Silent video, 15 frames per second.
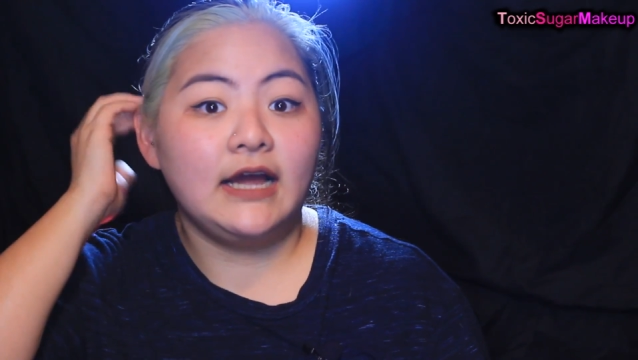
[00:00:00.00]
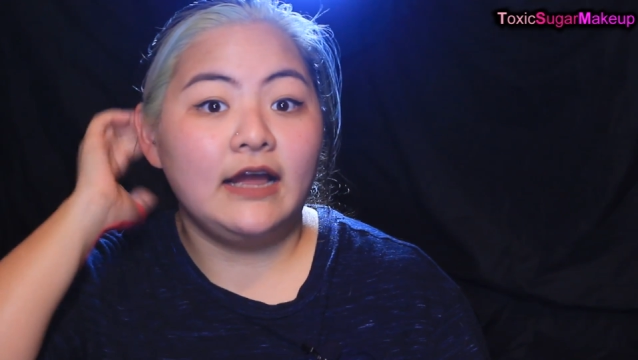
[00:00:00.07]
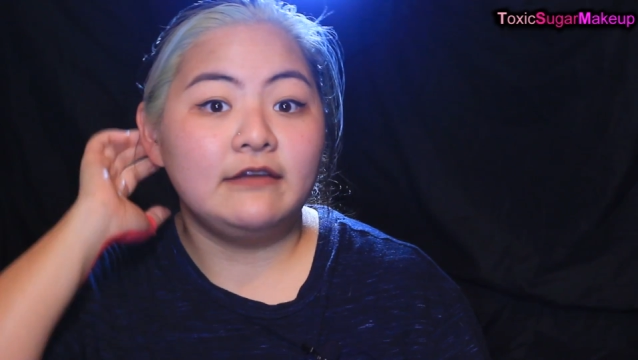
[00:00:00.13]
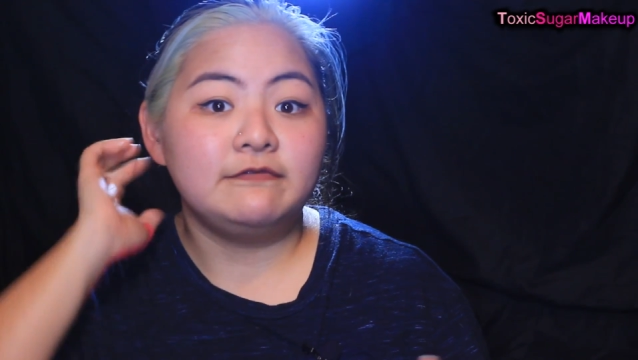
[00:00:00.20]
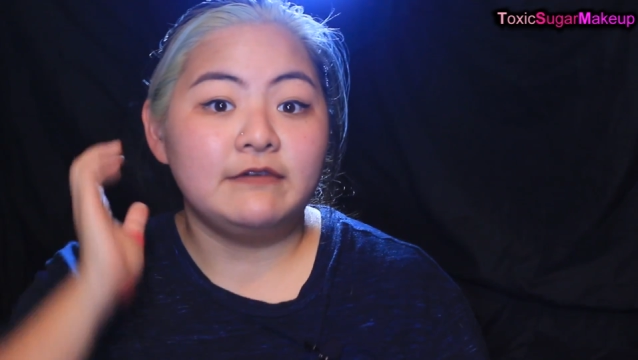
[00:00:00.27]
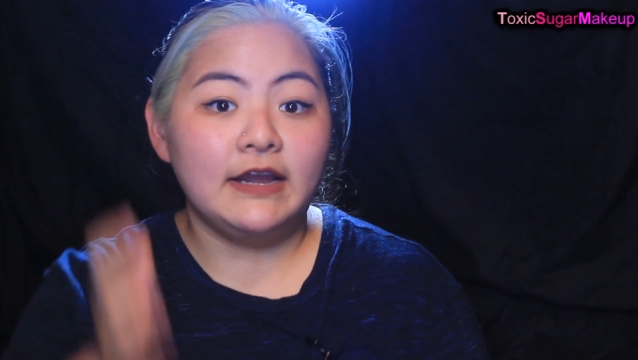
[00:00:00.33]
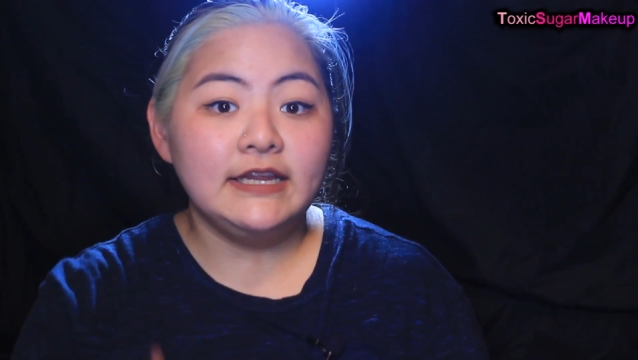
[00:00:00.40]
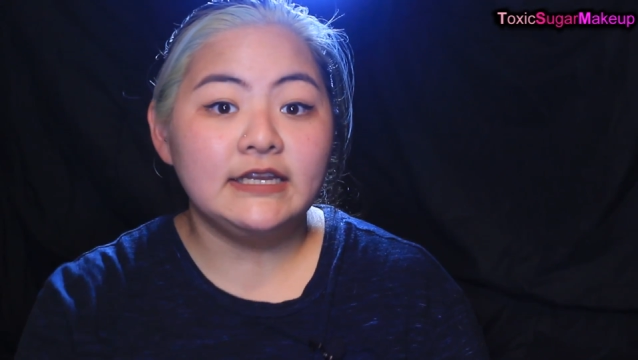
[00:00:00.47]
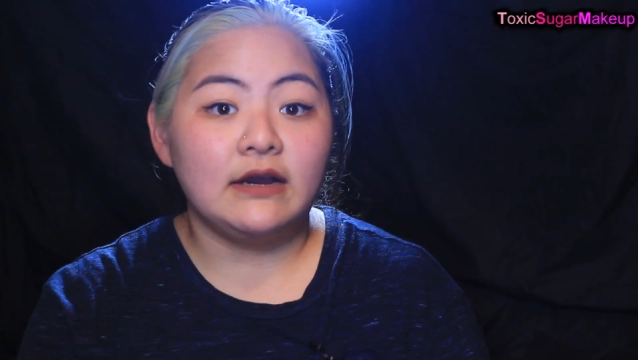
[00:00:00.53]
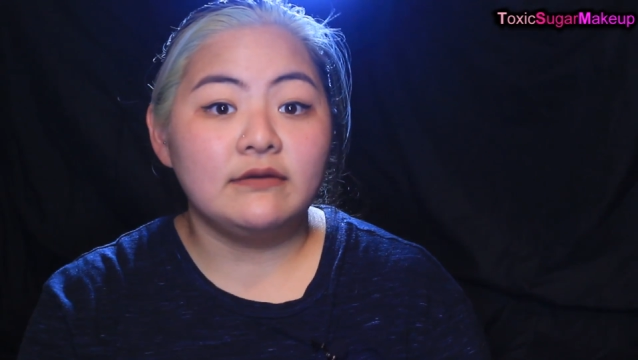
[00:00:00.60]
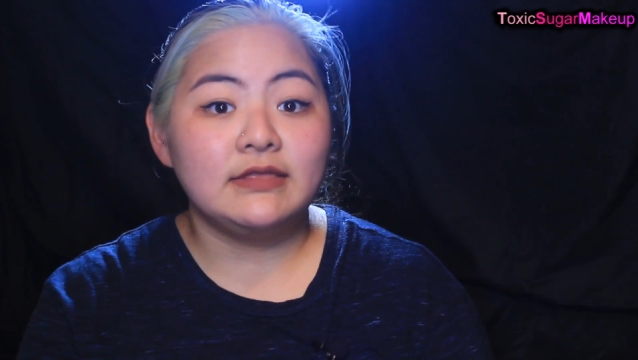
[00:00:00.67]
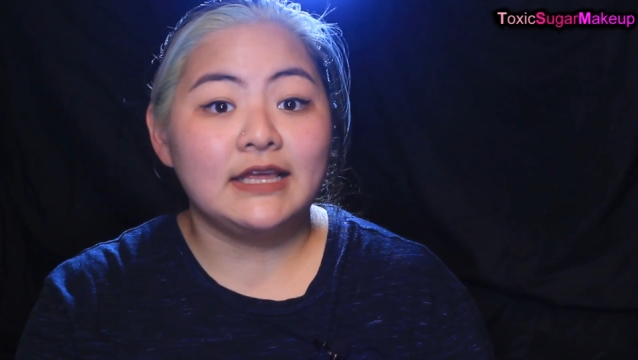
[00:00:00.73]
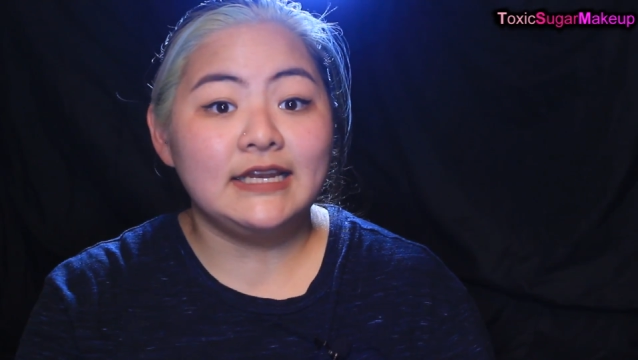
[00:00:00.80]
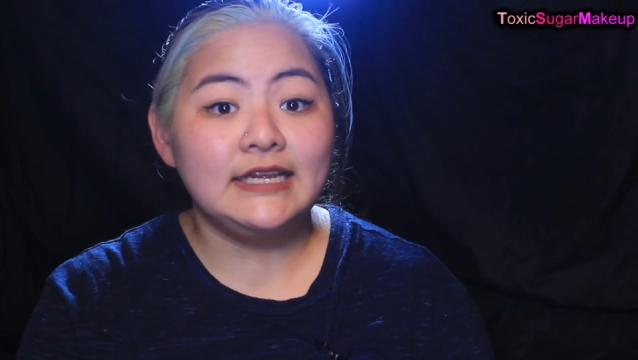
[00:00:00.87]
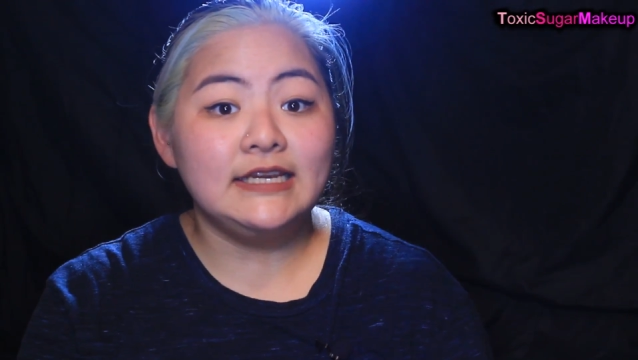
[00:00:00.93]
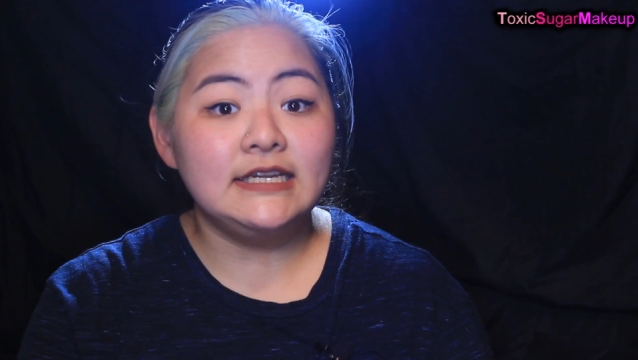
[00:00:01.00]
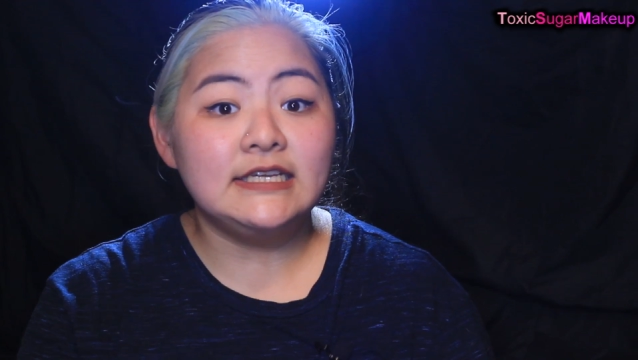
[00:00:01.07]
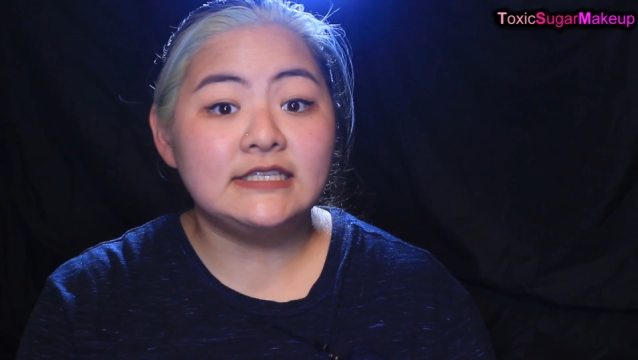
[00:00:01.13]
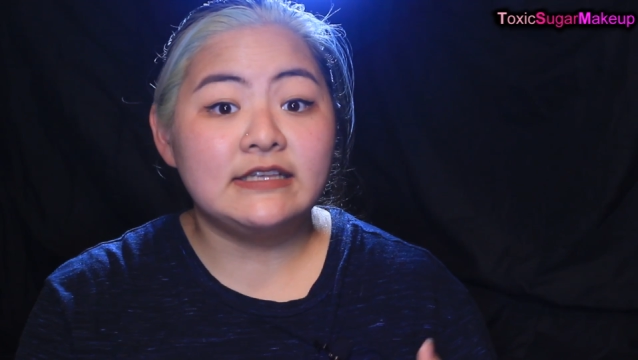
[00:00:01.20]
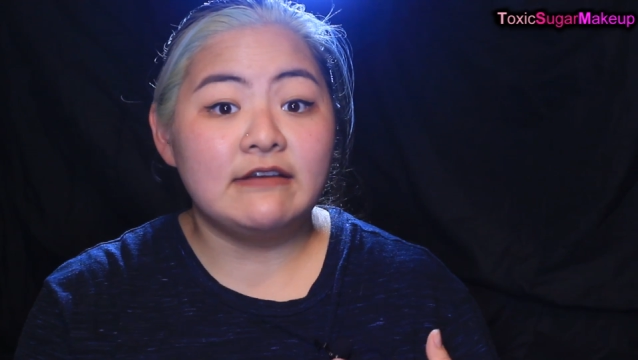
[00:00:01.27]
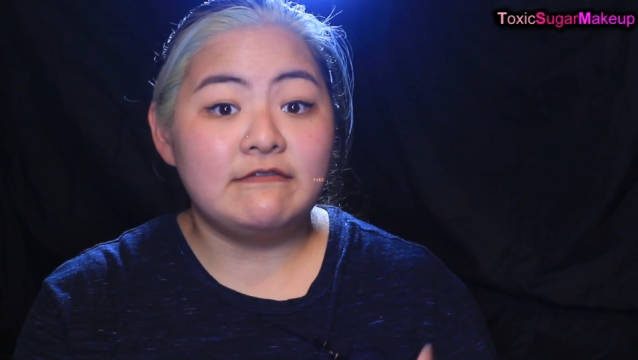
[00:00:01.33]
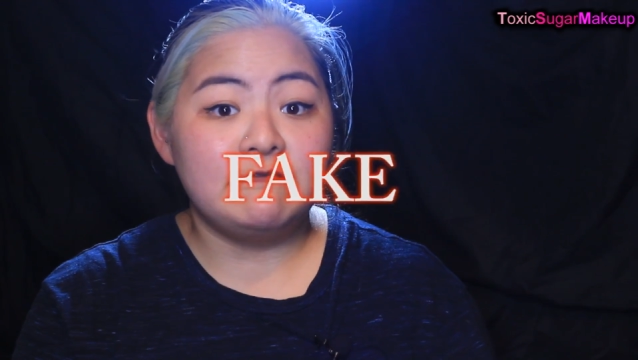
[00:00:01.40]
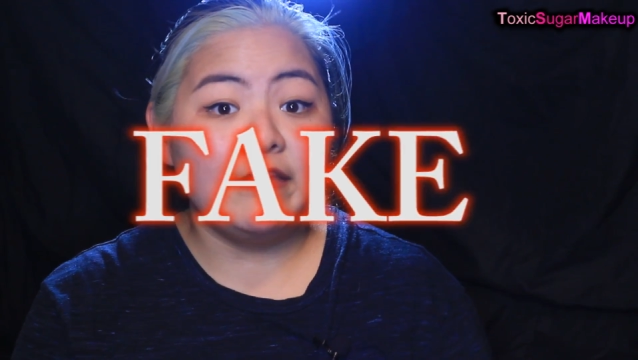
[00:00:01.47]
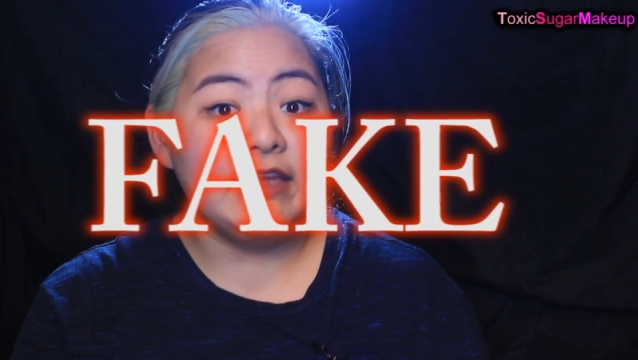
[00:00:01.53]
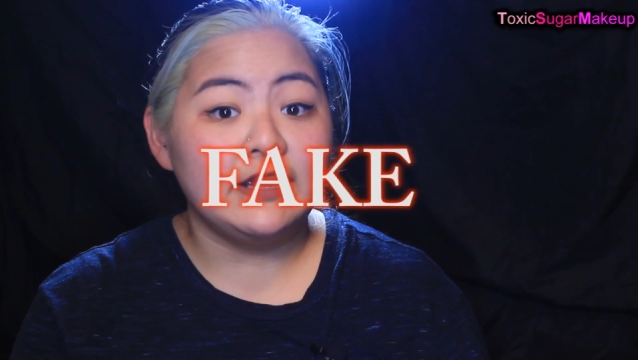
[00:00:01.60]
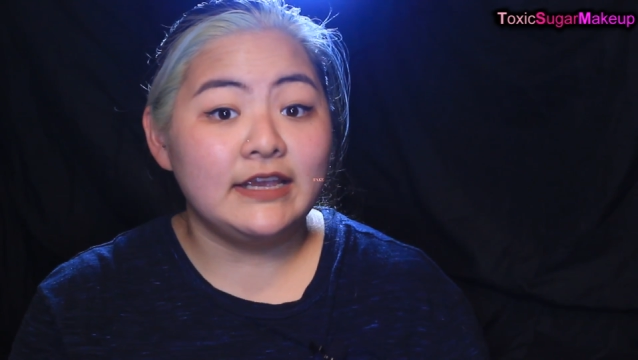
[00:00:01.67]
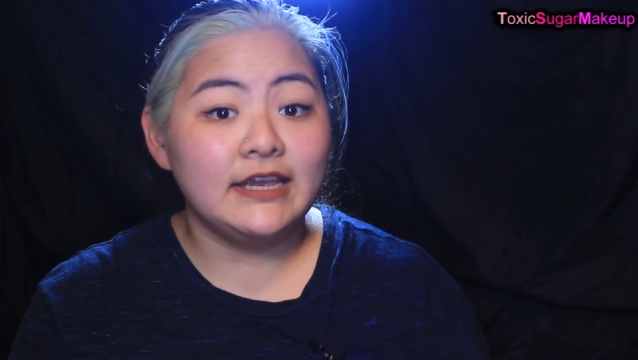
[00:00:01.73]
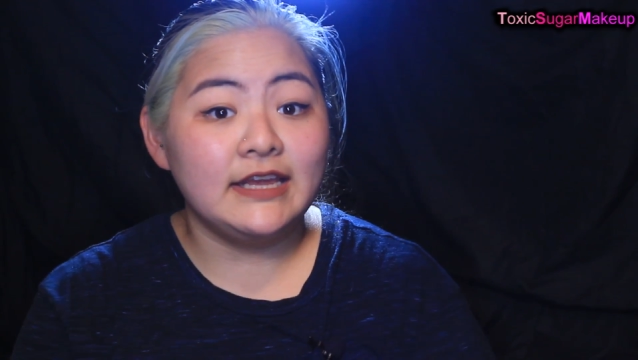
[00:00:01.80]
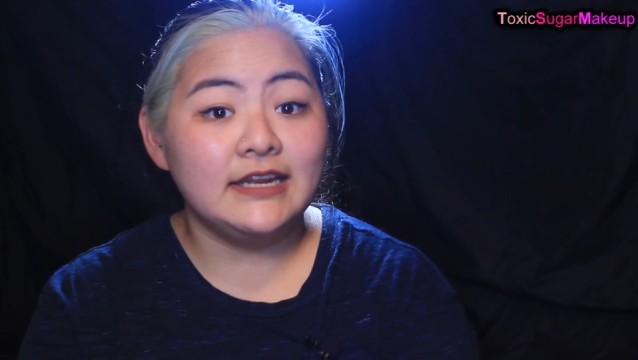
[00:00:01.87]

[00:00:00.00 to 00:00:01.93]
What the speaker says: I find out that it is fake.